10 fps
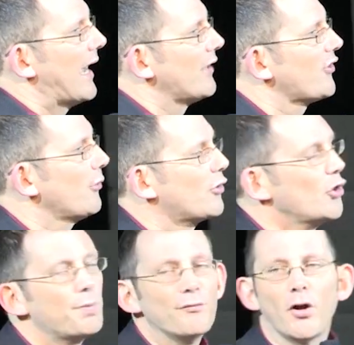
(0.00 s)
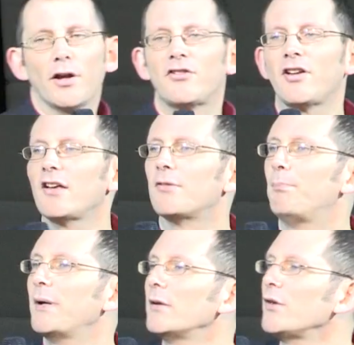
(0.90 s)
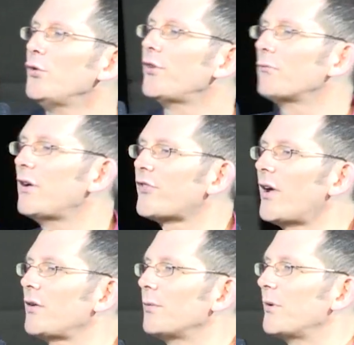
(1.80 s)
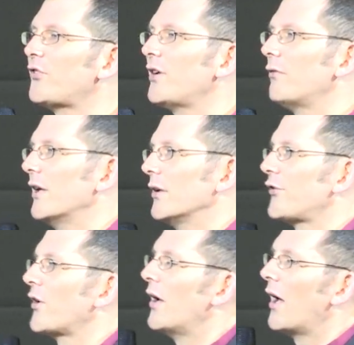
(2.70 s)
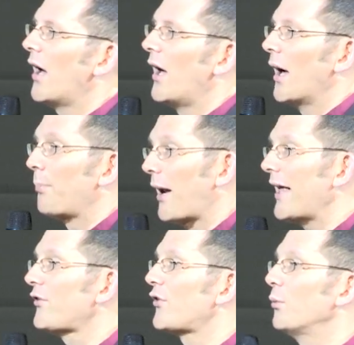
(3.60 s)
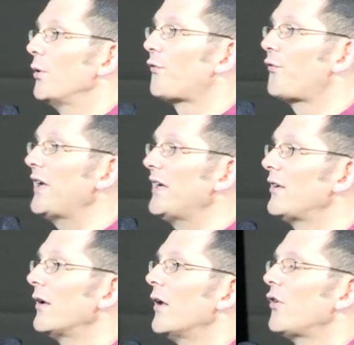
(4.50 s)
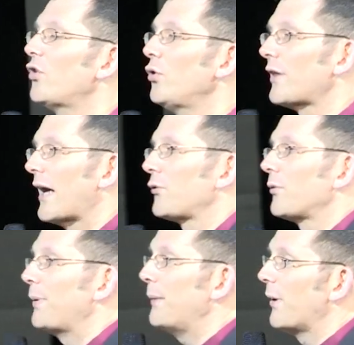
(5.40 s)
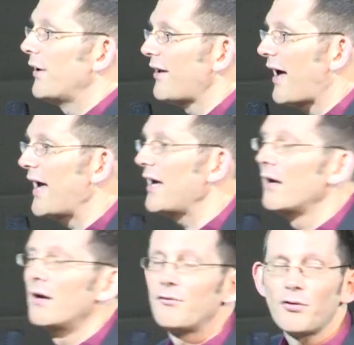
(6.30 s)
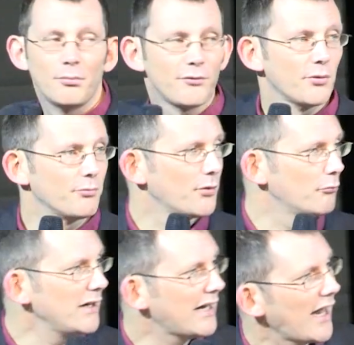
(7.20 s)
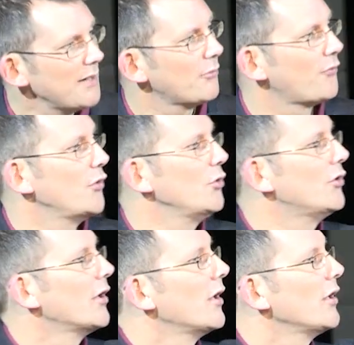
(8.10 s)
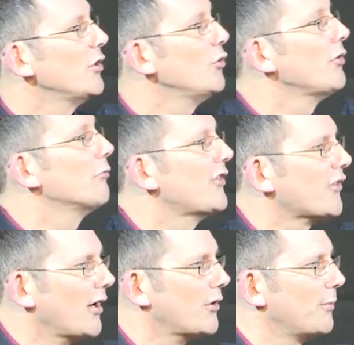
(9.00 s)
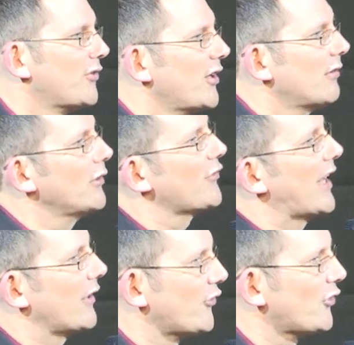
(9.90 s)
And so a group of volunteers built, using recycled materials, uh, a place that would feed two thousand people a day from, from, from reclaimed food, using recycled materials. They had a